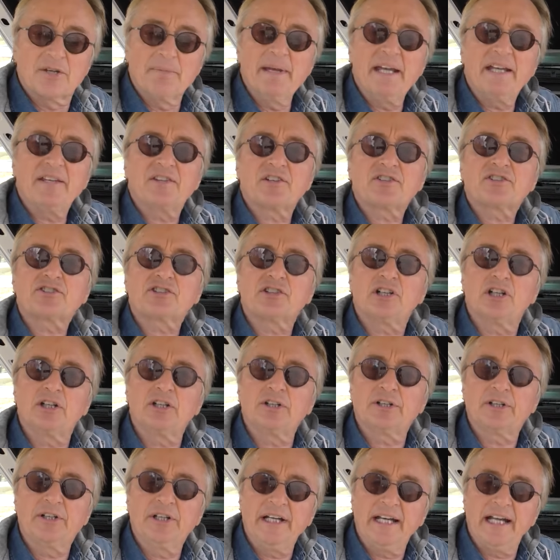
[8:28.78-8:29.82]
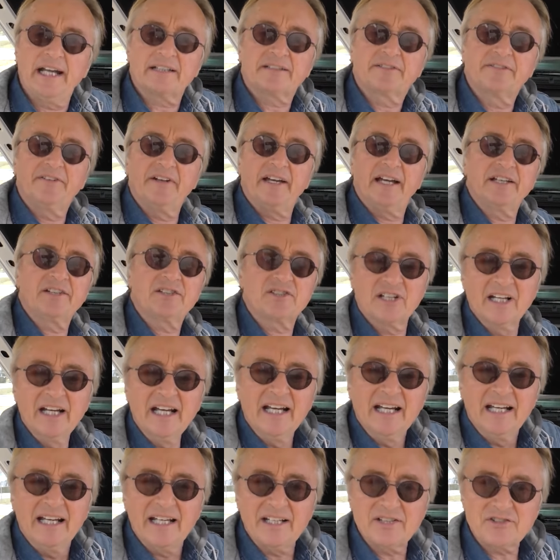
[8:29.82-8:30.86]
To me, the cylinder deactivation
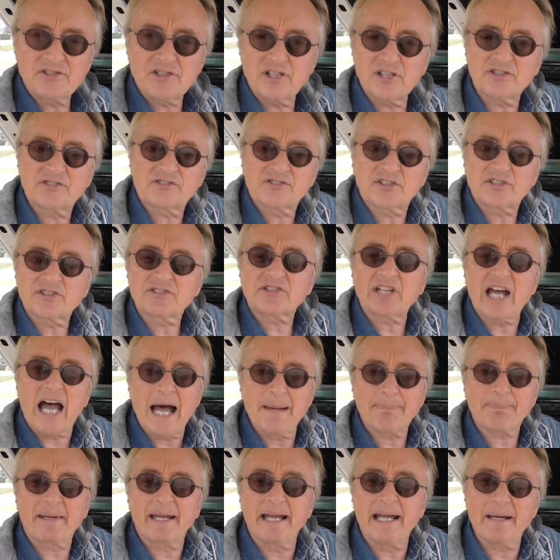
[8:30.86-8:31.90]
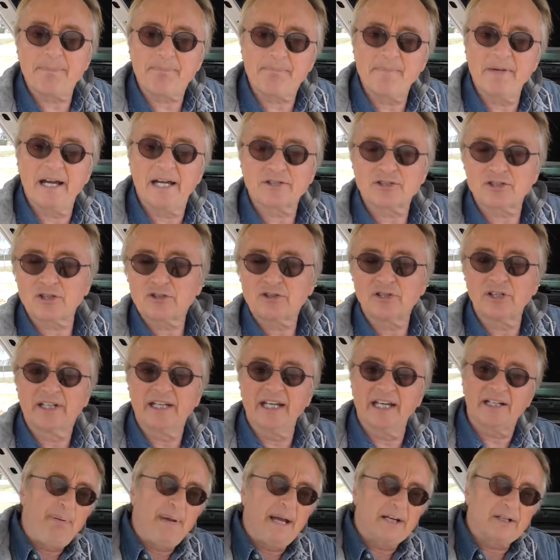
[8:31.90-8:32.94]
is just the stopgap measure to
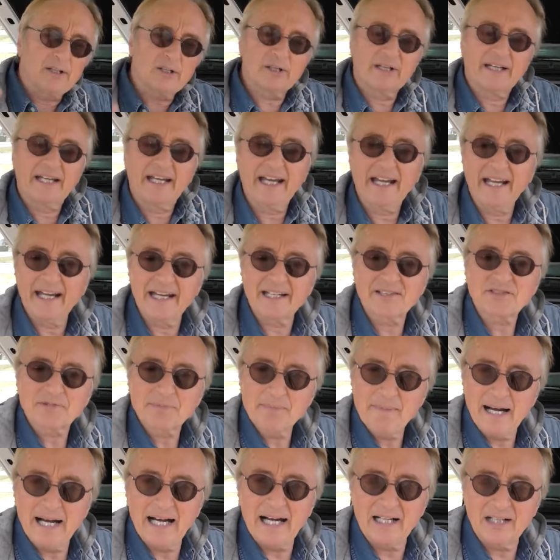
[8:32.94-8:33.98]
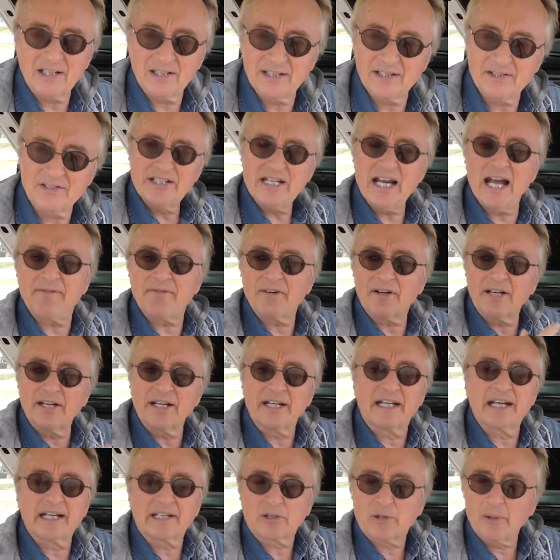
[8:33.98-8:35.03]
get better gas mileage. You're never
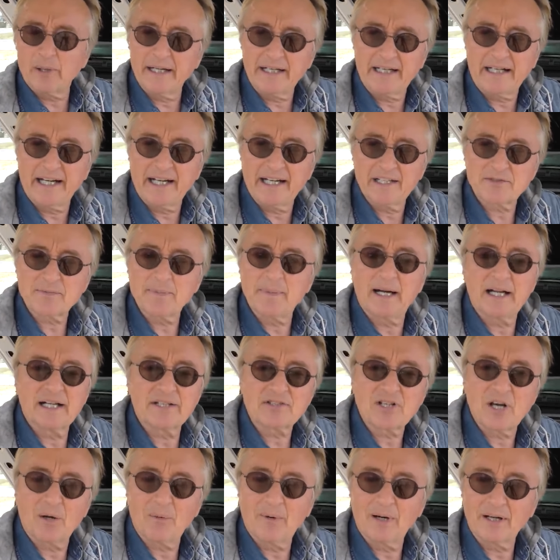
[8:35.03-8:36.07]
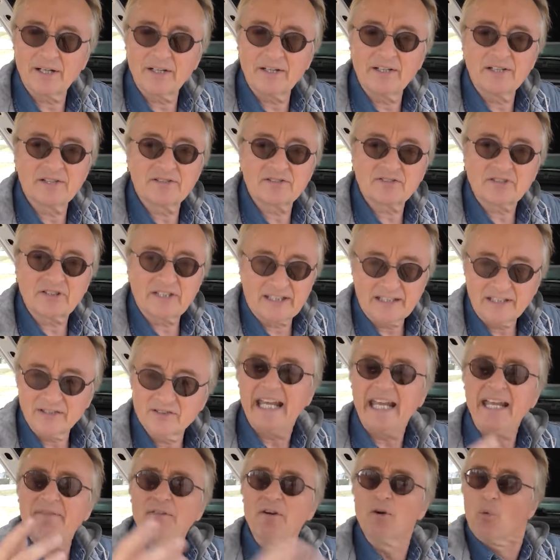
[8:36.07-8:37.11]
gonna get great gas mileage on one of these
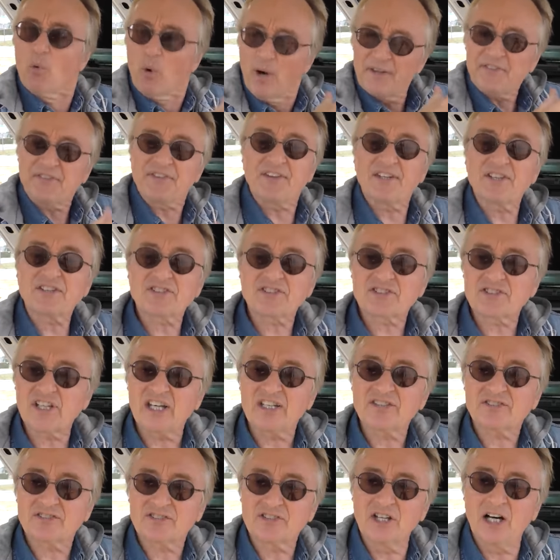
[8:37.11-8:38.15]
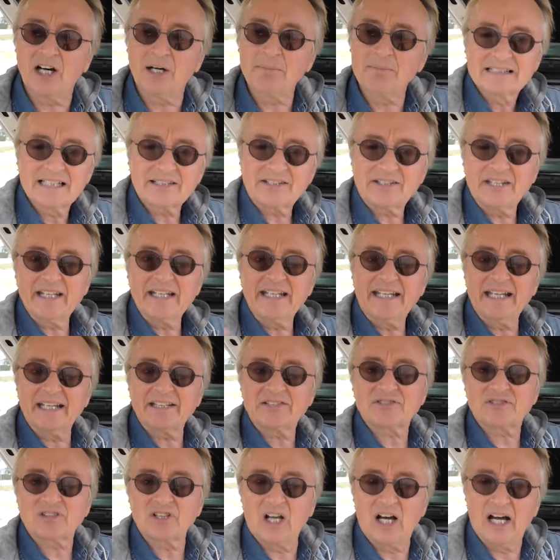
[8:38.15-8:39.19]
things. Even with this system, the thing
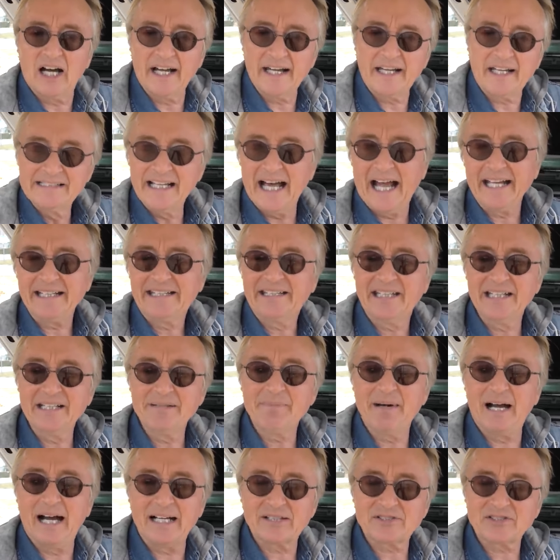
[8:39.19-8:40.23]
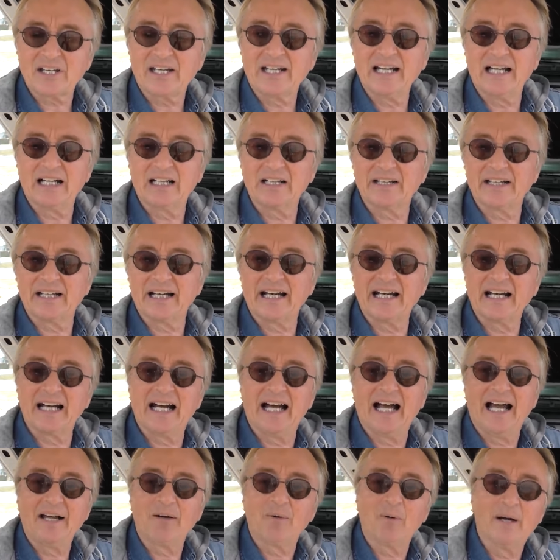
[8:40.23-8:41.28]
gets like nineteen miles a gallon on a
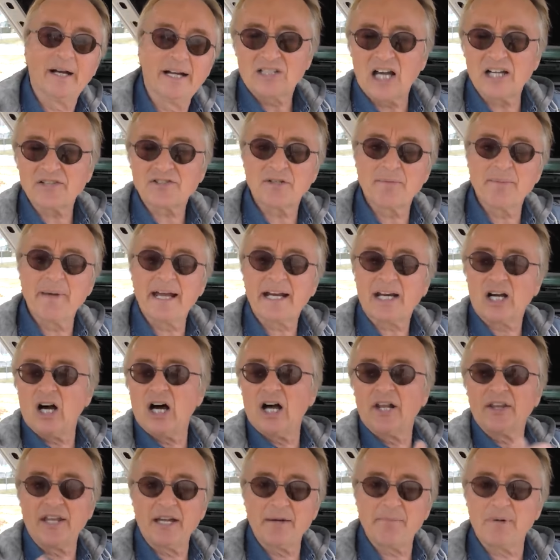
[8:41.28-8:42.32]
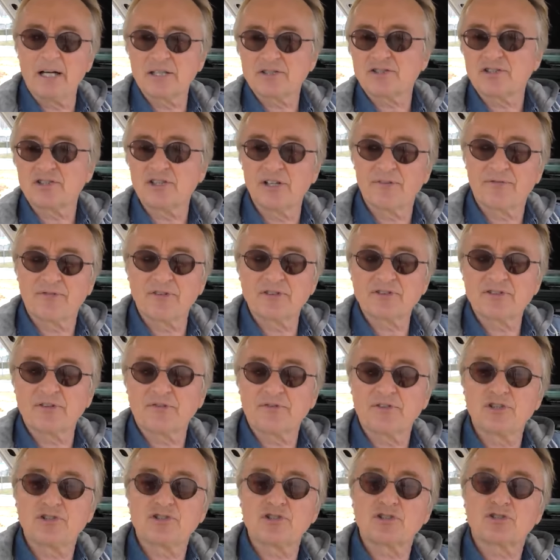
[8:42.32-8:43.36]
highway. Doesn't make all that much difference
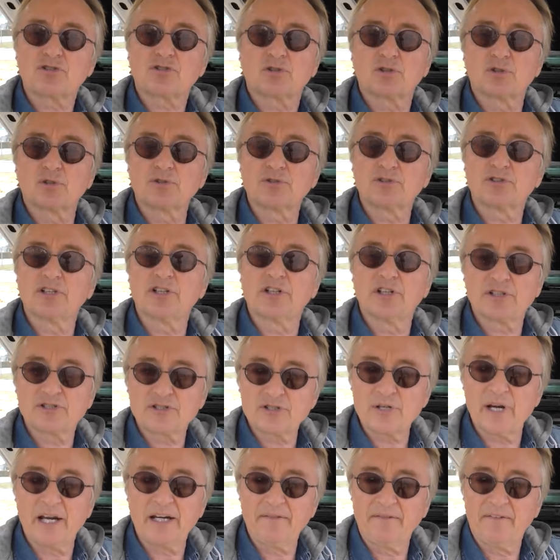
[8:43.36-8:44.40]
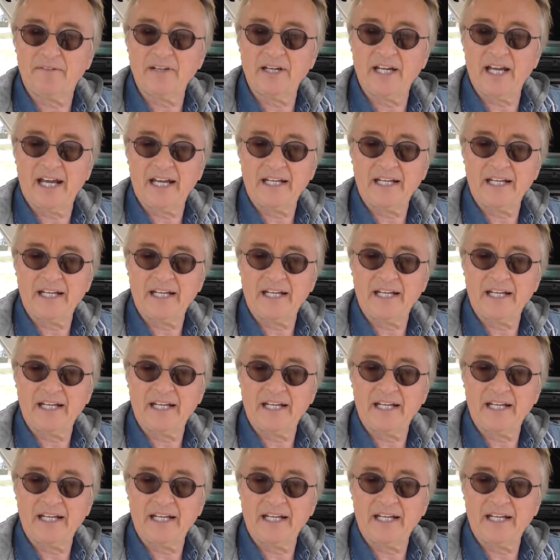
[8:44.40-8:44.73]
if you're just cruising in a straight V